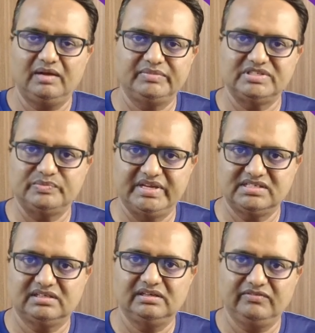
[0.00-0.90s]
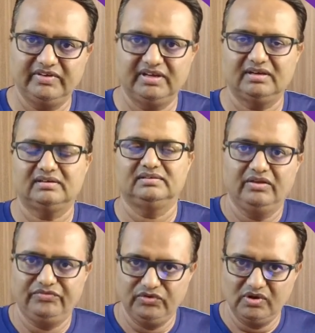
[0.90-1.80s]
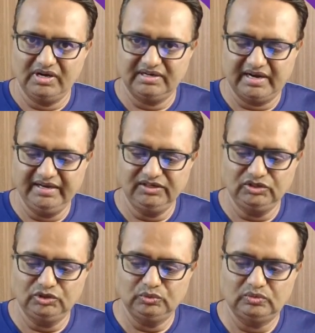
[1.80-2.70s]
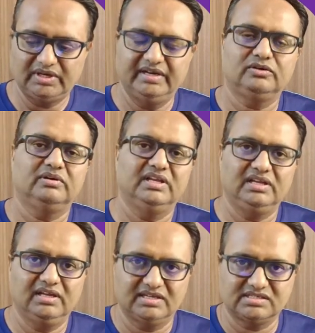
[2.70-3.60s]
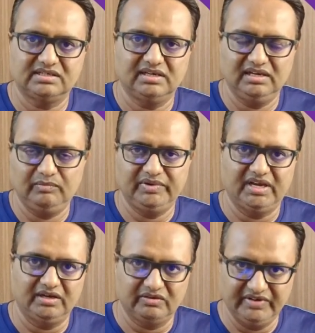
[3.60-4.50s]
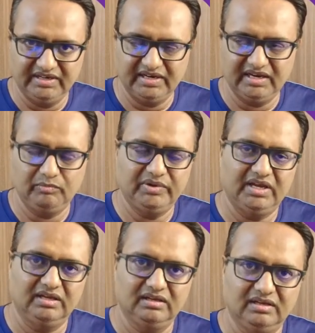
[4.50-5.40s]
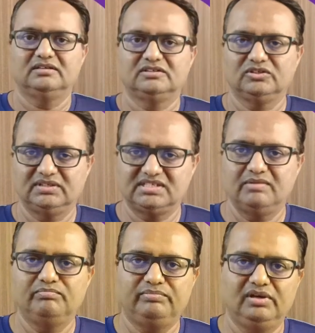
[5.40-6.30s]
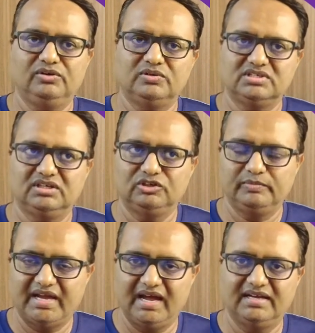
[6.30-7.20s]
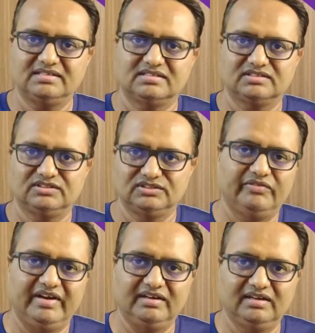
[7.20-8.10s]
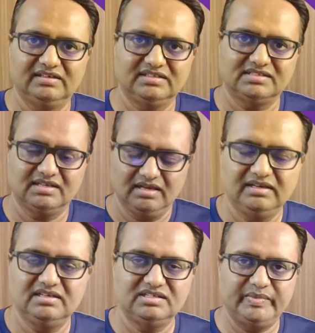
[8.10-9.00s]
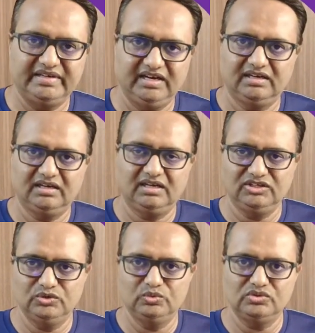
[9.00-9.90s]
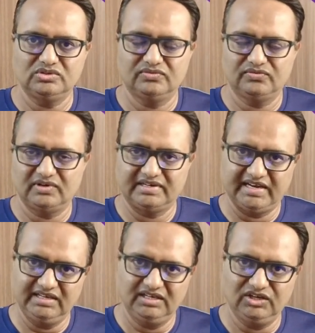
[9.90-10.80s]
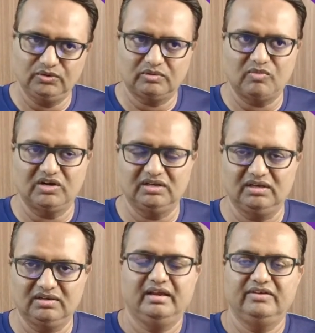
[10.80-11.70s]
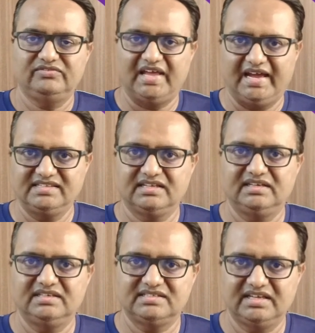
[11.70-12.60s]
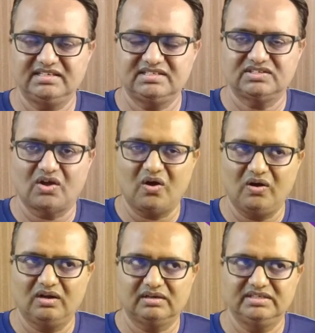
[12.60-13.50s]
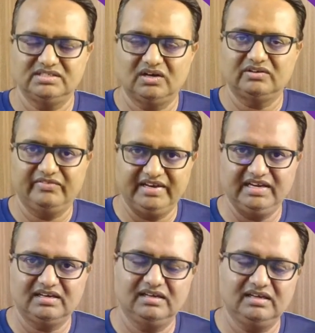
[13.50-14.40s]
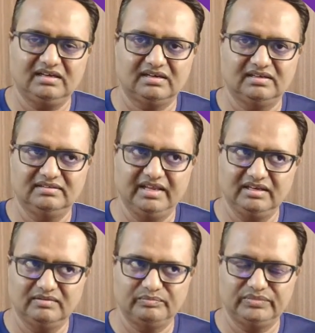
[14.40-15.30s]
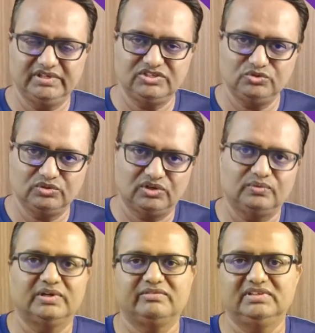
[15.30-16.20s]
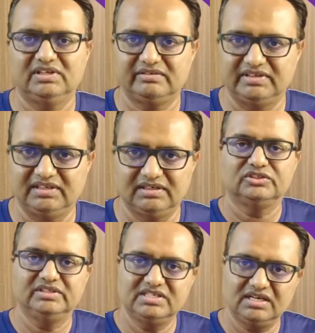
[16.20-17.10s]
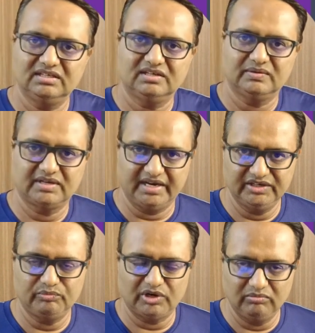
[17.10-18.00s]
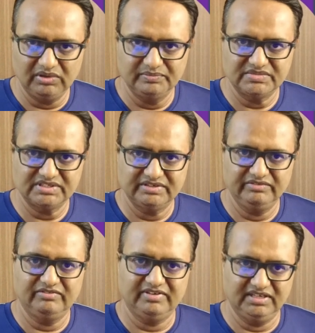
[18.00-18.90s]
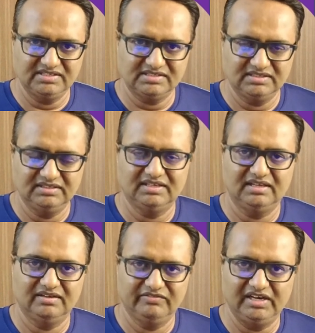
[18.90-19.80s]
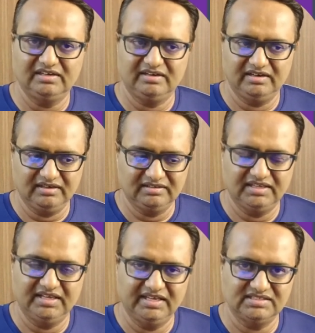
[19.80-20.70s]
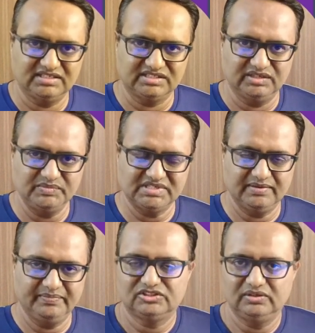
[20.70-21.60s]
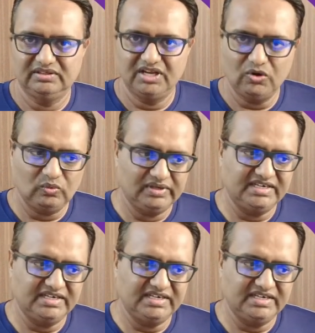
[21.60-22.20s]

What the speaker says: trap is basically where if you are trying to connect to any external API or vendor API, so the simple question to be asked to the vendor is my data used for training your model? If the answer is yes or is not very clear, then please do not work with that vendor. So these are the kind of problems we face in the while creating the AI systems. So now